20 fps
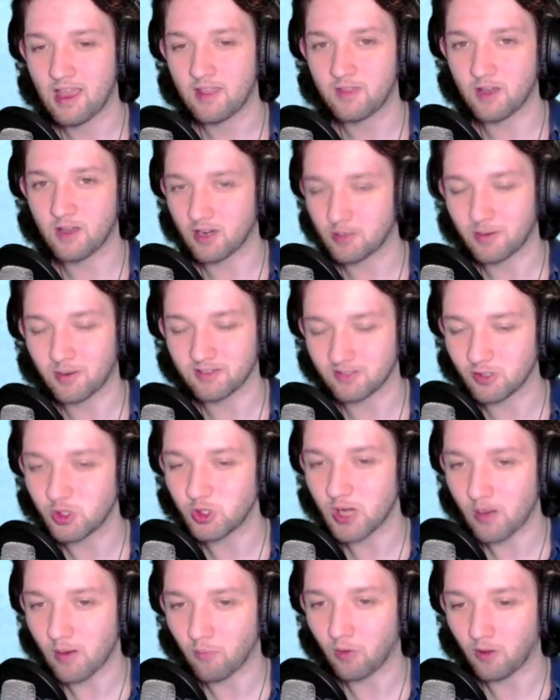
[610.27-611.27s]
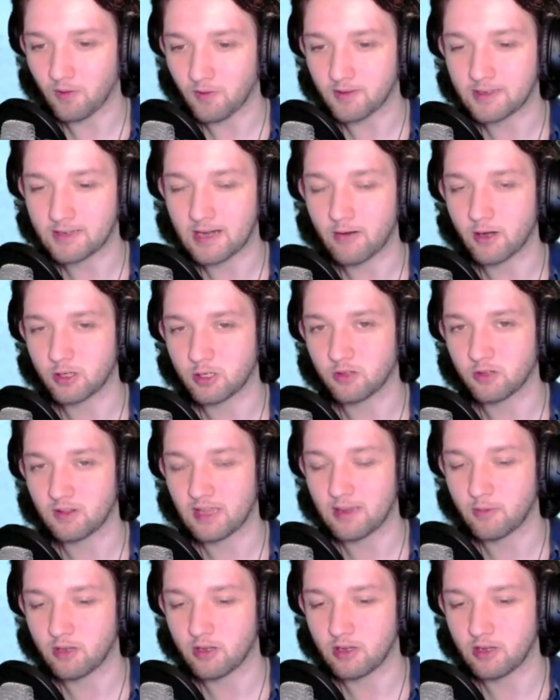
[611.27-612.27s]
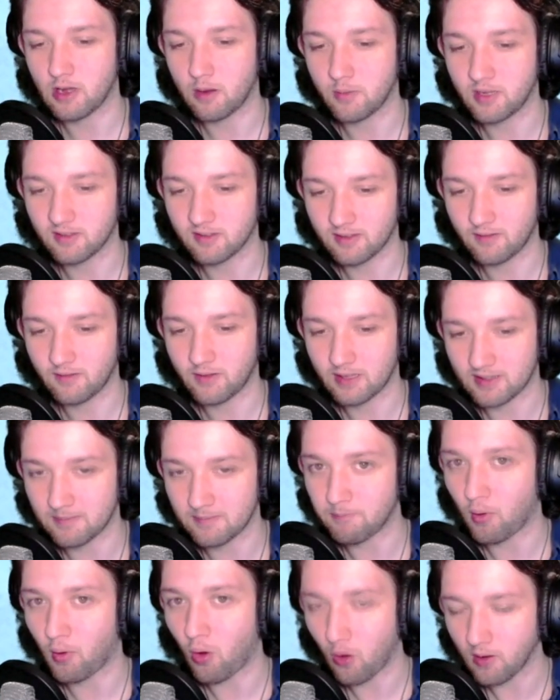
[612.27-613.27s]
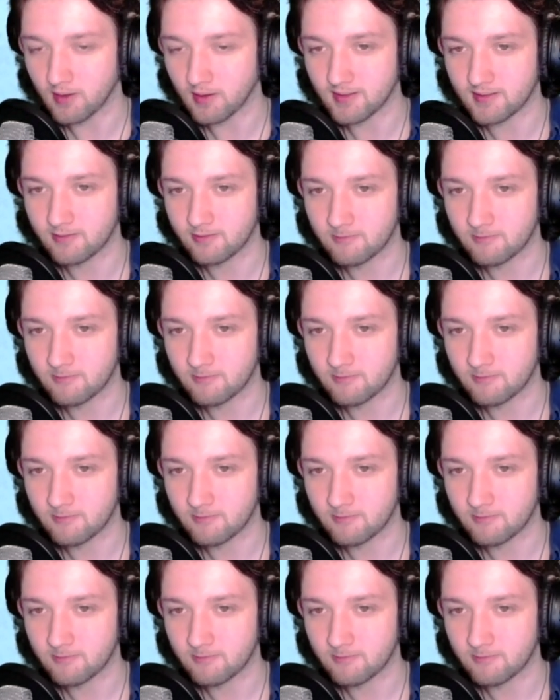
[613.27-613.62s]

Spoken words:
Arch Pass in general and the direction the game could go, because I think it's important